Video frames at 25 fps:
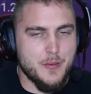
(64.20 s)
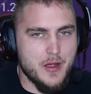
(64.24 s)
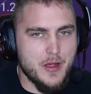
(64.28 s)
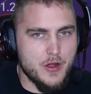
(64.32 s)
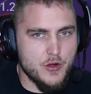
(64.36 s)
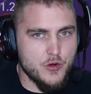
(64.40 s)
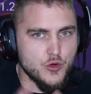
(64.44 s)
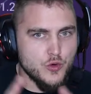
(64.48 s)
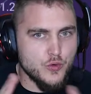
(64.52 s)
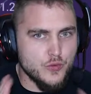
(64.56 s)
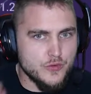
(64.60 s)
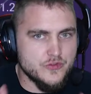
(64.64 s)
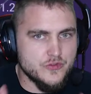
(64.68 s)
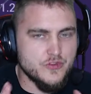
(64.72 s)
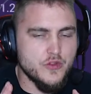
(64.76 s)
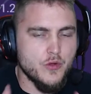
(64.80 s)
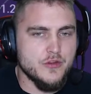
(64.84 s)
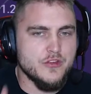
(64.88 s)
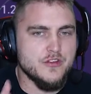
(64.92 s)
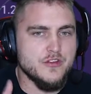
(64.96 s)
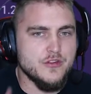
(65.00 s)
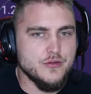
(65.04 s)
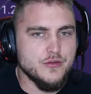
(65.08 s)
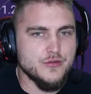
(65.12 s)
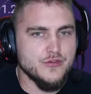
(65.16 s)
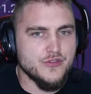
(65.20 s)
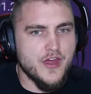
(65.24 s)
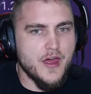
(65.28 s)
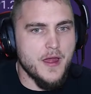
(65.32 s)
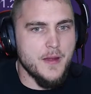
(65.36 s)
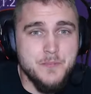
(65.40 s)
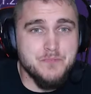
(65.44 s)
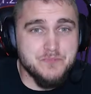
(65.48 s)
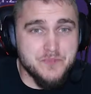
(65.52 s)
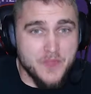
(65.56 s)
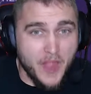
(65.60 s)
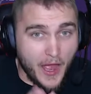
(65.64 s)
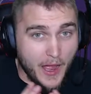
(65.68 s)
who is going to use that.
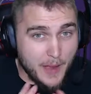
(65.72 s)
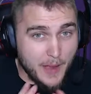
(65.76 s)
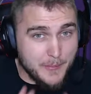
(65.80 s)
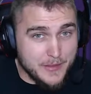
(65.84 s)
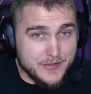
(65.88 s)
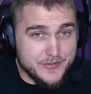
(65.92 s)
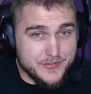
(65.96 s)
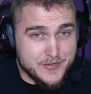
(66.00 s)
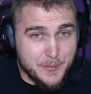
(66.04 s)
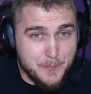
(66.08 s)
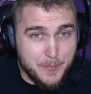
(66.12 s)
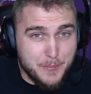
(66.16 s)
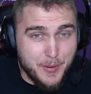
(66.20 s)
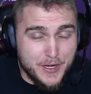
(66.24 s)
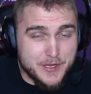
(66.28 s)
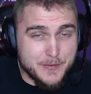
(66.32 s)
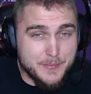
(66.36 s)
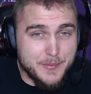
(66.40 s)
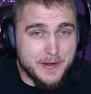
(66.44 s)
I'm guessing Buddy